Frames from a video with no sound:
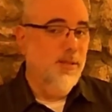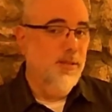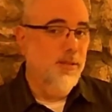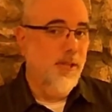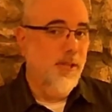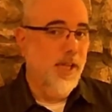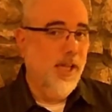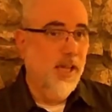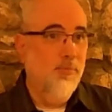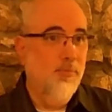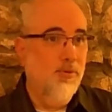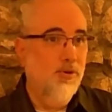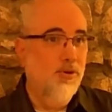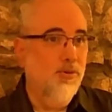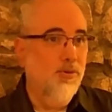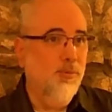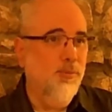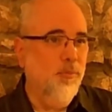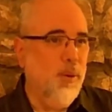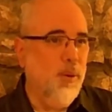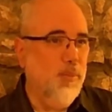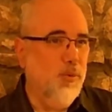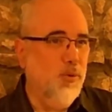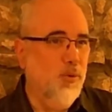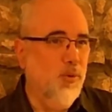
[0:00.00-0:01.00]
Hebrew,
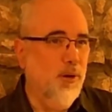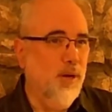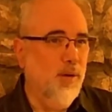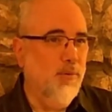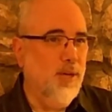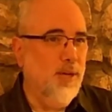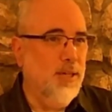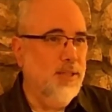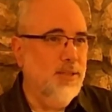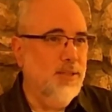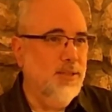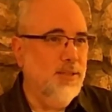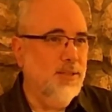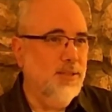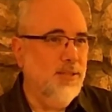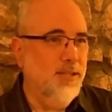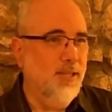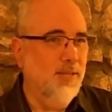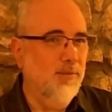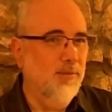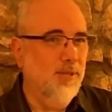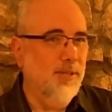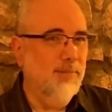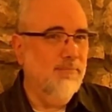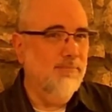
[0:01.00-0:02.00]
remember what it was?
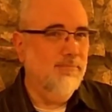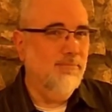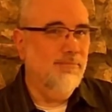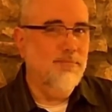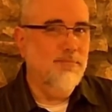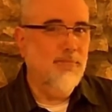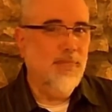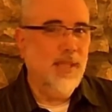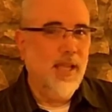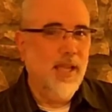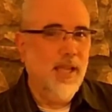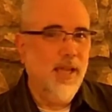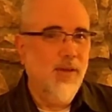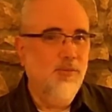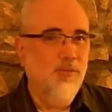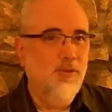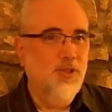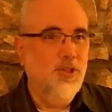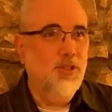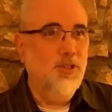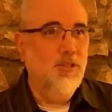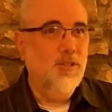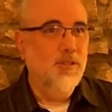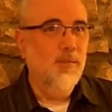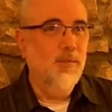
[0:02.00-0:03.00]
Anyone? It
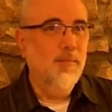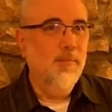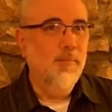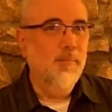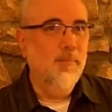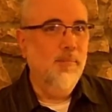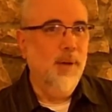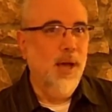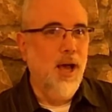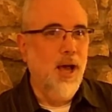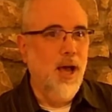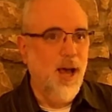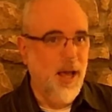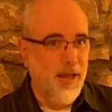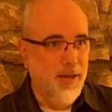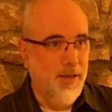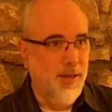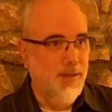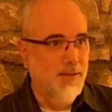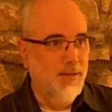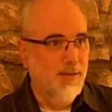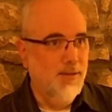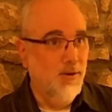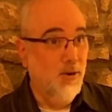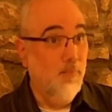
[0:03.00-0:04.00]
was bod,
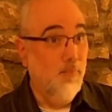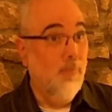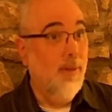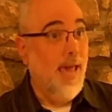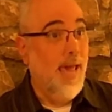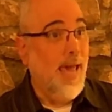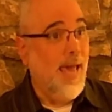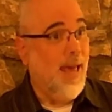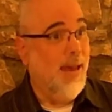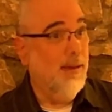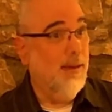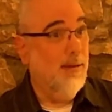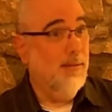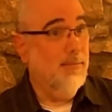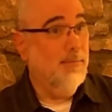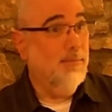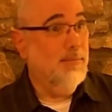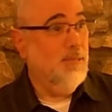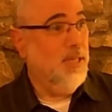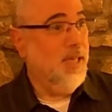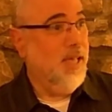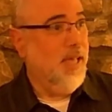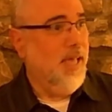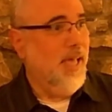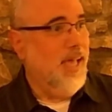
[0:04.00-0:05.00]
or bad,
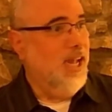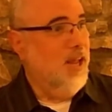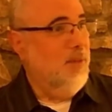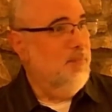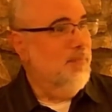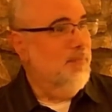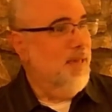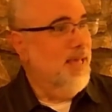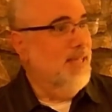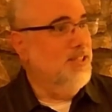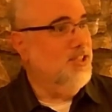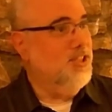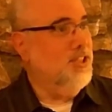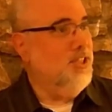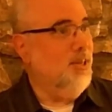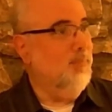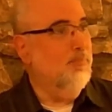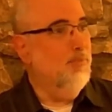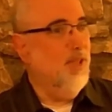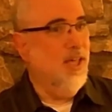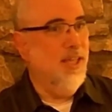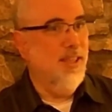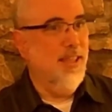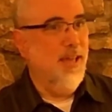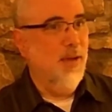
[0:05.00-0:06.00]
and it meant
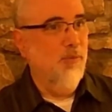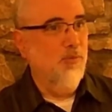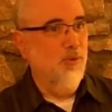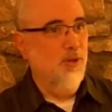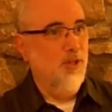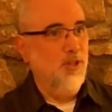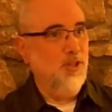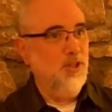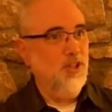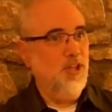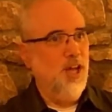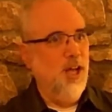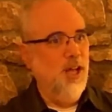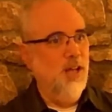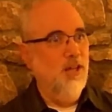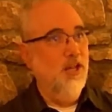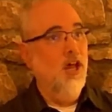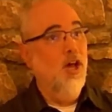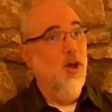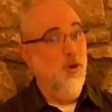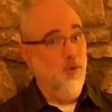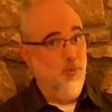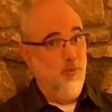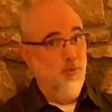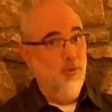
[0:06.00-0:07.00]
something that was
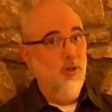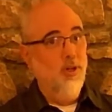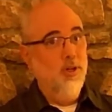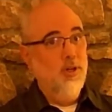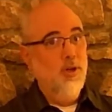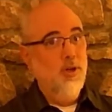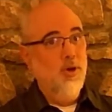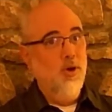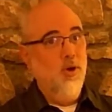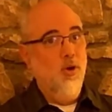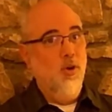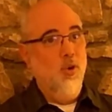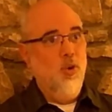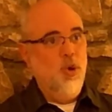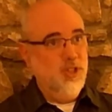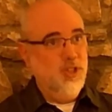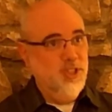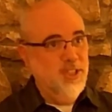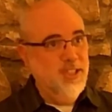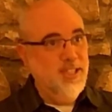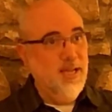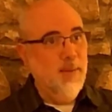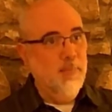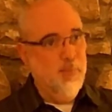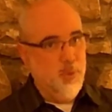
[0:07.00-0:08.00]
alone or
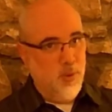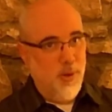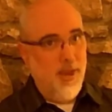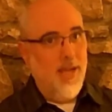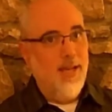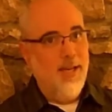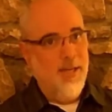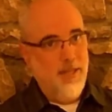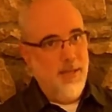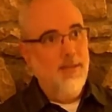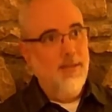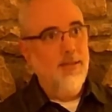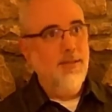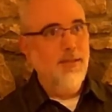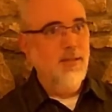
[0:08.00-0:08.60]
separated